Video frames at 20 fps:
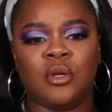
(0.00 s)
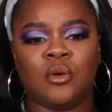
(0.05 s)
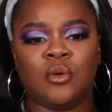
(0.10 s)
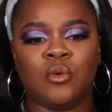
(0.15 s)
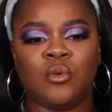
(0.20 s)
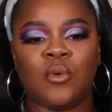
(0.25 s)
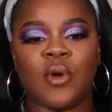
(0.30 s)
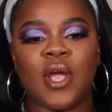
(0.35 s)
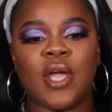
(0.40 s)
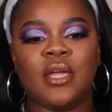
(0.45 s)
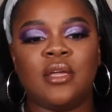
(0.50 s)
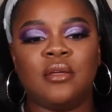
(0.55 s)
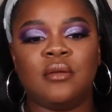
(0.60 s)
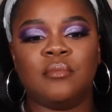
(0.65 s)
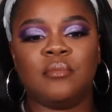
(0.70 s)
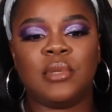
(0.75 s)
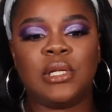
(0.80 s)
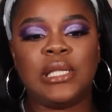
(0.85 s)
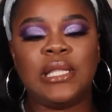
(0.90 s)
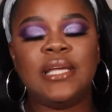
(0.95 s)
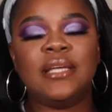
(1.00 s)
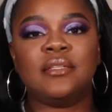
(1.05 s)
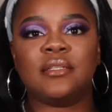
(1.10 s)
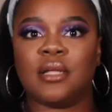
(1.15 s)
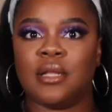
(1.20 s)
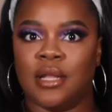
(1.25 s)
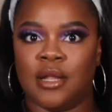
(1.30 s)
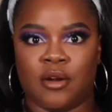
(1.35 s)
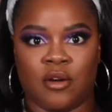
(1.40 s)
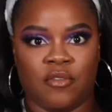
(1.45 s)
Ray, please
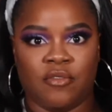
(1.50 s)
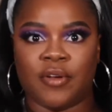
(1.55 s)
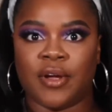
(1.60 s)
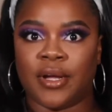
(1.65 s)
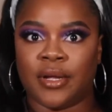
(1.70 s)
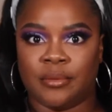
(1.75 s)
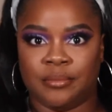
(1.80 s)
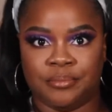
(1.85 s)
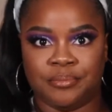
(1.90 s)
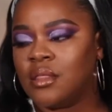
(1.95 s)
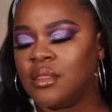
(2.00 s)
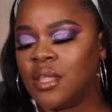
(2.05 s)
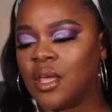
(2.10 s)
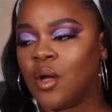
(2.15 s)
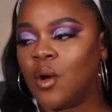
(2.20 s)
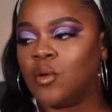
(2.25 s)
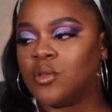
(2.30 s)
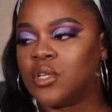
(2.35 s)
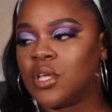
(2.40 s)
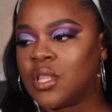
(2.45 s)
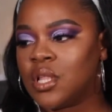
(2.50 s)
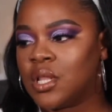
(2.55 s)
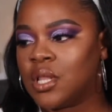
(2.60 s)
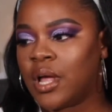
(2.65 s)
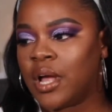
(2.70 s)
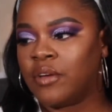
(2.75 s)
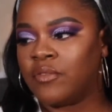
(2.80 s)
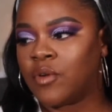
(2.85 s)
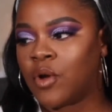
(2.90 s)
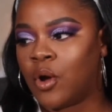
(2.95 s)
clarify. They go to the
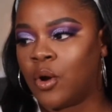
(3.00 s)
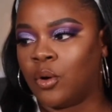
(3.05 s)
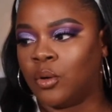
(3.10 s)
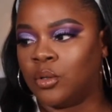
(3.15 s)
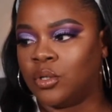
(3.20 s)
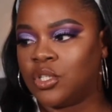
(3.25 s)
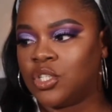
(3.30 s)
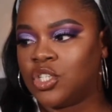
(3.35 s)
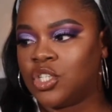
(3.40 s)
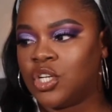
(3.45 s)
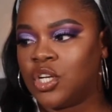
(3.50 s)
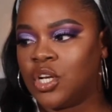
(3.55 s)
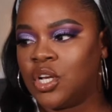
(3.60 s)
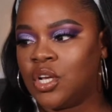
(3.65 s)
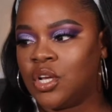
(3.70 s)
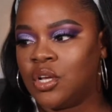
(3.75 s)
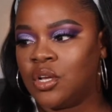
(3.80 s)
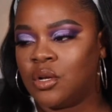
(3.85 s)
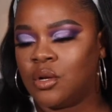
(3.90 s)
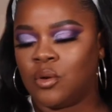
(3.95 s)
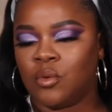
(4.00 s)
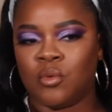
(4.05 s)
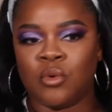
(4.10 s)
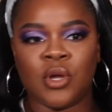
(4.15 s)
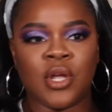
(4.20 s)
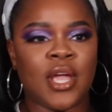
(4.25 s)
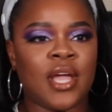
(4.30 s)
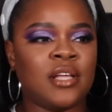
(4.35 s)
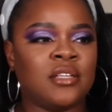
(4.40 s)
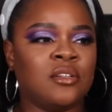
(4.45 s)
life coach.
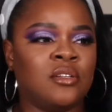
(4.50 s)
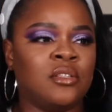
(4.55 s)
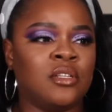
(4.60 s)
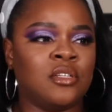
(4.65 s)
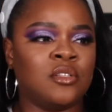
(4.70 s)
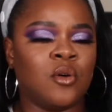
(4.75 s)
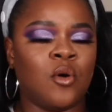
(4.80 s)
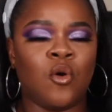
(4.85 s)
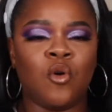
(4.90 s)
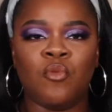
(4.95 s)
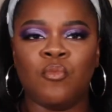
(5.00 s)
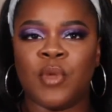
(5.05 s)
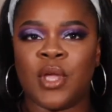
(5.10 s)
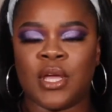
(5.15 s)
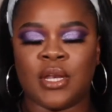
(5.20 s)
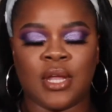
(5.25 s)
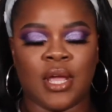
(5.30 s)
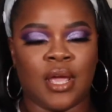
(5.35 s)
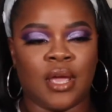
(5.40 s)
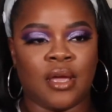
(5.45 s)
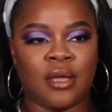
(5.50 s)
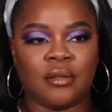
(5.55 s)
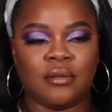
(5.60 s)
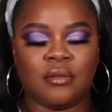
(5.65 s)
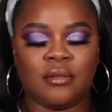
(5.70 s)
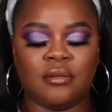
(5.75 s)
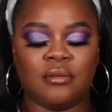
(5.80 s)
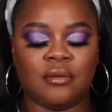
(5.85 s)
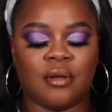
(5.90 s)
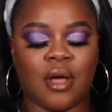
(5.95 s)
Ray has on this old man hat.
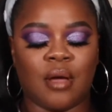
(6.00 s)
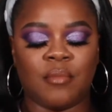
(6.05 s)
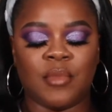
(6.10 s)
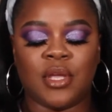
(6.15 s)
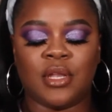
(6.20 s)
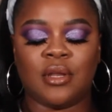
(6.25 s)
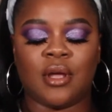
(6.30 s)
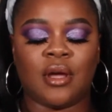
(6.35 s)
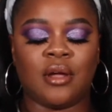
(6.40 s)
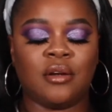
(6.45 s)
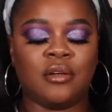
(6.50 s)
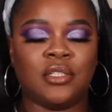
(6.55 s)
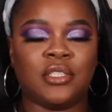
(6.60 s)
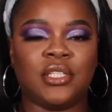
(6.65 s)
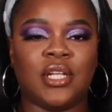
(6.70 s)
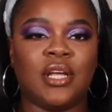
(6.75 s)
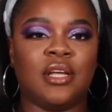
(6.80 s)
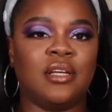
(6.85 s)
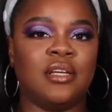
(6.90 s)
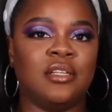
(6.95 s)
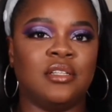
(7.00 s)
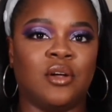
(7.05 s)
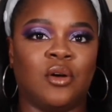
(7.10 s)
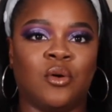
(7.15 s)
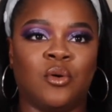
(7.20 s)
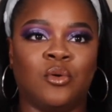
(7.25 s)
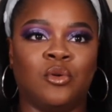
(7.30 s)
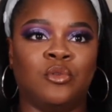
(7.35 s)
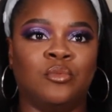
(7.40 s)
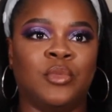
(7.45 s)
I mean, I understand he's
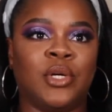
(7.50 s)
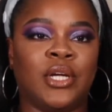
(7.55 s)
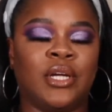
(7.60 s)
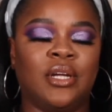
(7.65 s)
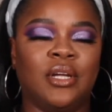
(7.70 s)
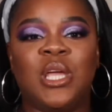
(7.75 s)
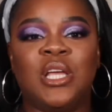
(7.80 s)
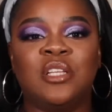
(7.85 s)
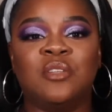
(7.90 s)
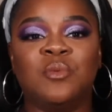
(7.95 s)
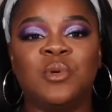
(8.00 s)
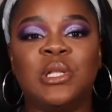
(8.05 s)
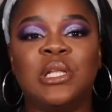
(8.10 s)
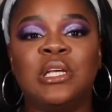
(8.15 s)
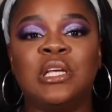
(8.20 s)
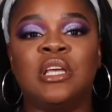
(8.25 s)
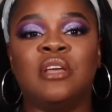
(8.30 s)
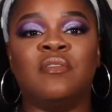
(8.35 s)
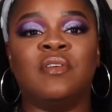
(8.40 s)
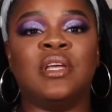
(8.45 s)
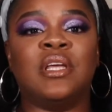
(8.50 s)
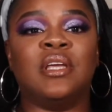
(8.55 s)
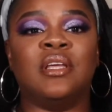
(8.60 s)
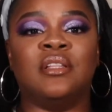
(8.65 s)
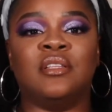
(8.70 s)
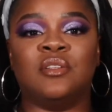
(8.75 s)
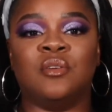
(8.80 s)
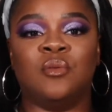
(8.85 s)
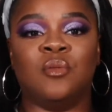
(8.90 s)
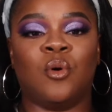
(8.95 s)
old, but he's really giving
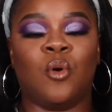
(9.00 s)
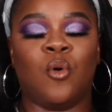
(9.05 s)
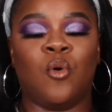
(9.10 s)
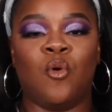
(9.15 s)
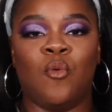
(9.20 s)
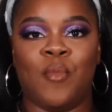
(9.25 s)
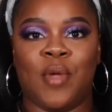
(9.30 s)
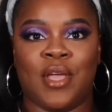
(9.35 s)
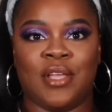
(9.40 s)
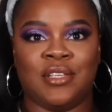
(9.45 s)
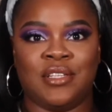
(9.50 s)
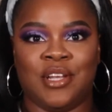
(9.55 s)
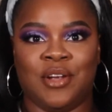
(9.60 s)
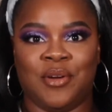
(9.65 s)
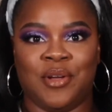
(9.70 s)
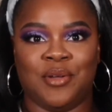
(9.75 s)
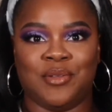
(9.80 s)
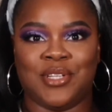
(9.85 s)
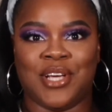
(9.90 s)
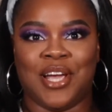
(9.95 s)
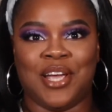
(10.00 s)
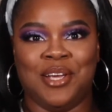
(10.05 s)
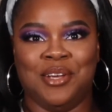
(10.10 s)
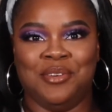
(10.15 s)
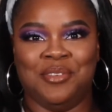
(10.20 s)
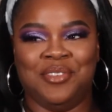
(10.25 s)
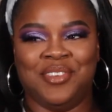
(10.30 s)
into the old man stereotype.